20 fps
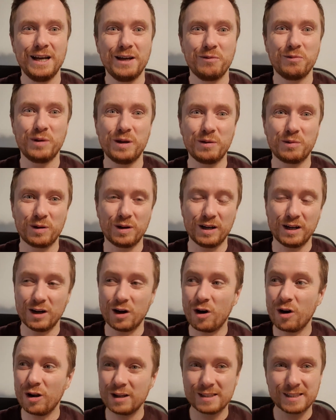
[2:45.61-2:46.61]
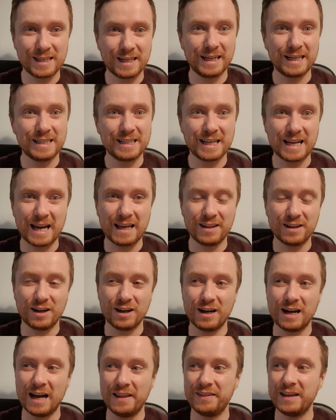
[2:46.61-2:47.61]
we were all sitting
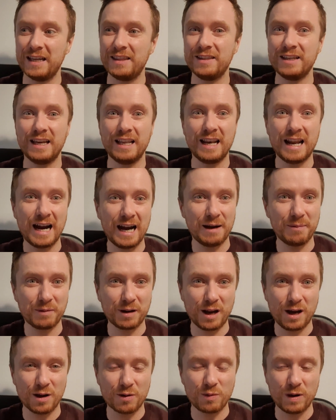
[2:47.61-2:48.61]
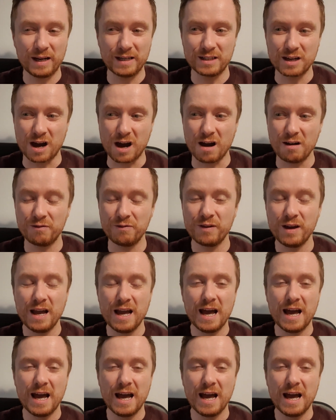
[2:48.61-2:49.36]
together and then the alarm clock went off